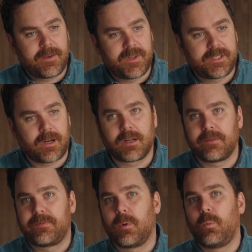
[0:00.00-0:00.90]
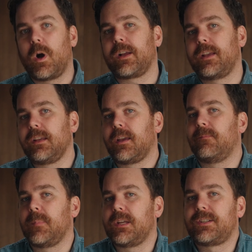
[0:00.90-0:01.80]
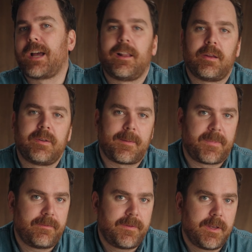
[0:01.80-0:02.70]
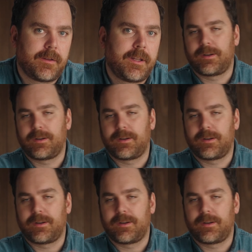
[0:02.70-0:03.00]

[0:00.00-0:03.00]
a photographer what can give me shallow depth of field,